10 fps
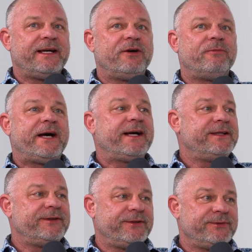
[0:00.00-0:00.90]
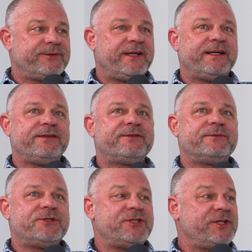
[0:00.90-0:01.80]
Now, back in those days,
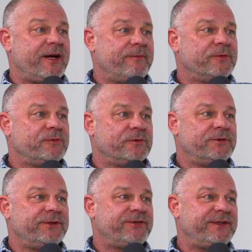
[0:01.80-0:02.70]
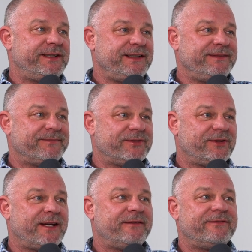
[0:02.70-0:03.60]
GM ruled the city. A
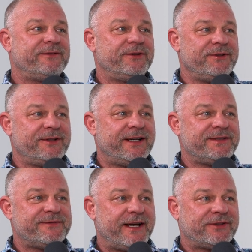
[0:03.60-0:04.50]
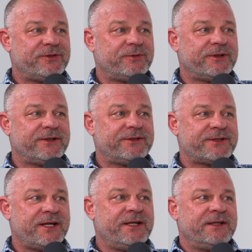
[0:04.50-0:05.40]
lot of unionized factory
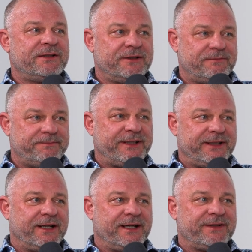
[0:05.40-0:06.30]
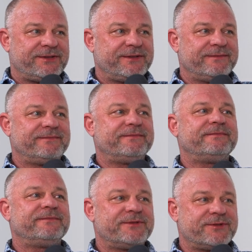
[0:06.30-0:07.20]
workers, big guys,
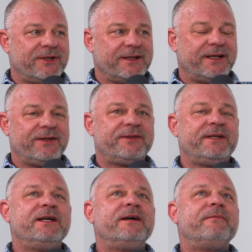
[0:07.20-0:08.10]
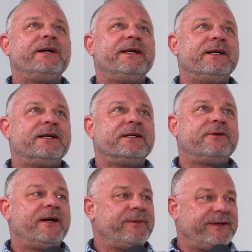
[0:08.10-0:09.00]
strong guys. My
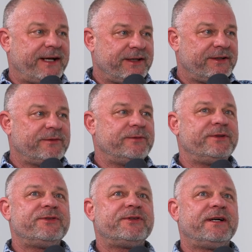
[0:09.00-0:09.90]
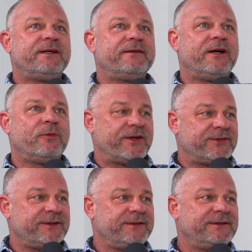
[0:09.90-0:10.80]
grandpa Dekker was a
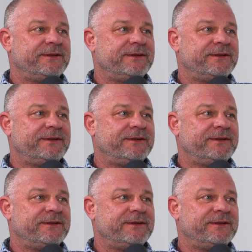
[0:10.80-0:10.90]
wrestler,